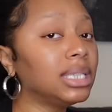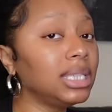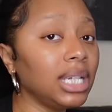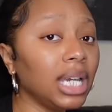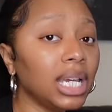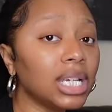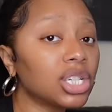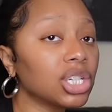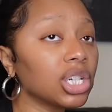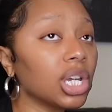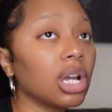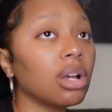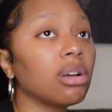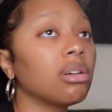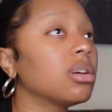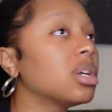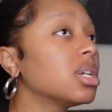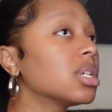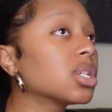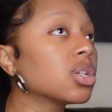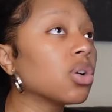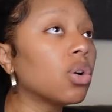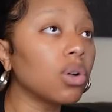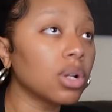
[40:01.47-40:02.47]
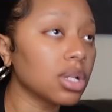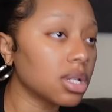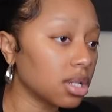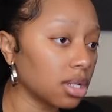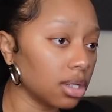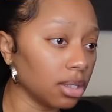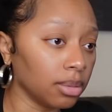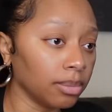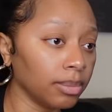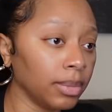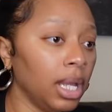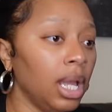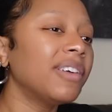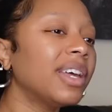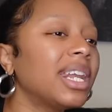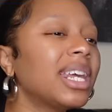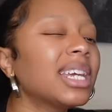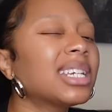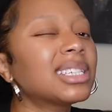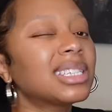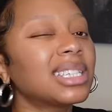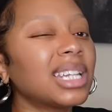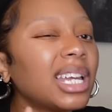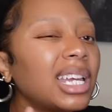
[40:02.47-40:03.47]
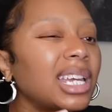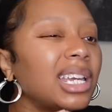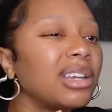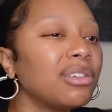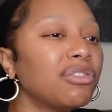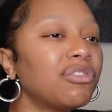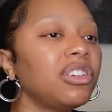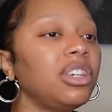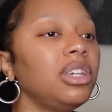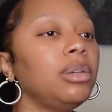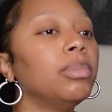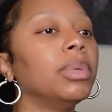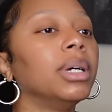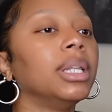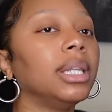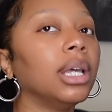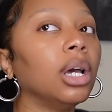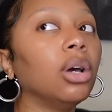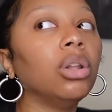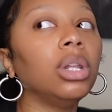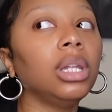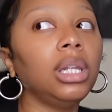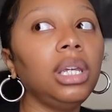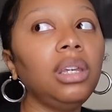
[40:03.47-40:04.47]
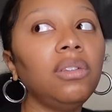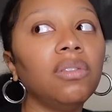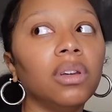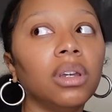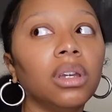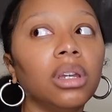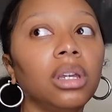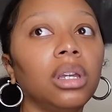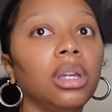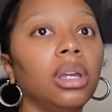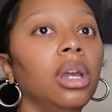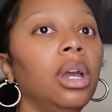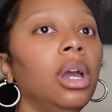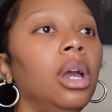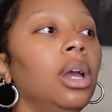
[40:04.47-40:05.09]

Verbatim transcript: DHL is awesome. FedEx stay iffy, but they'll leave it.